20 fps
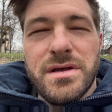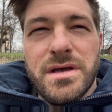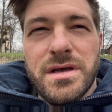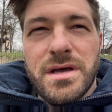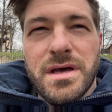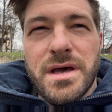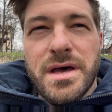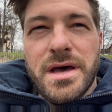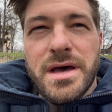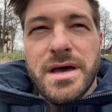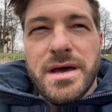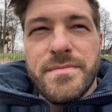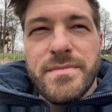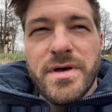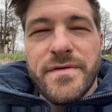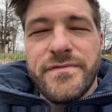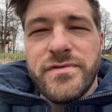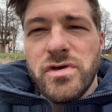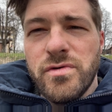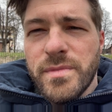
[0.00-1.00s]

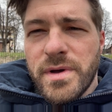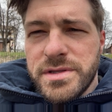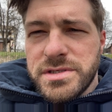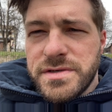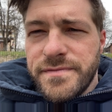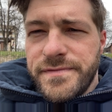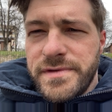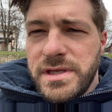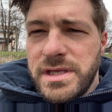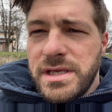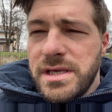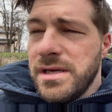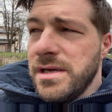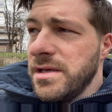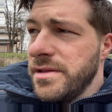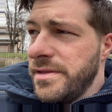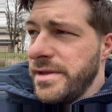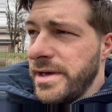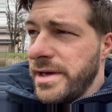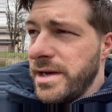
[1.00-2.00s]
a few months of the
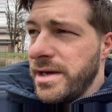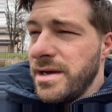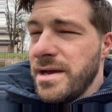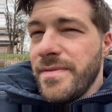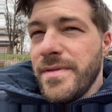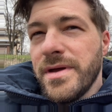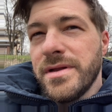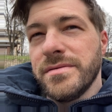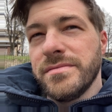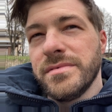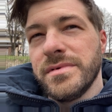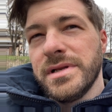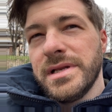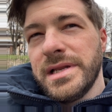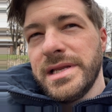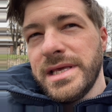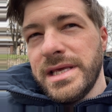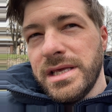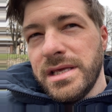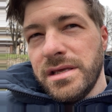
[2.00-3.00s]
year there and then
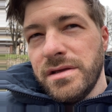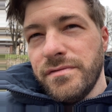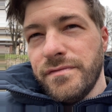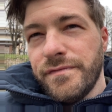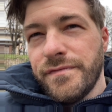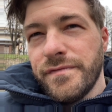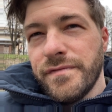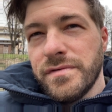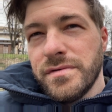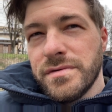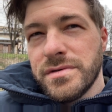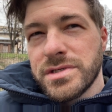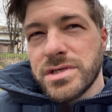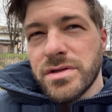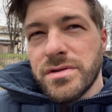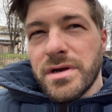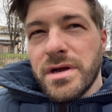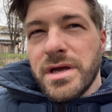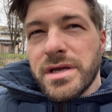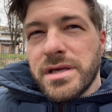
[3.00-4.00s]
leave
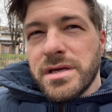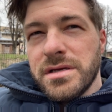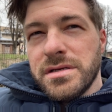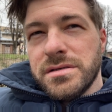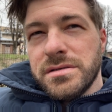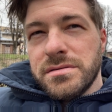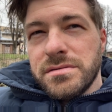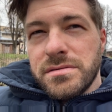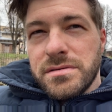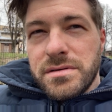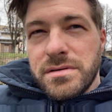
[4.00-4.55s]
so that I can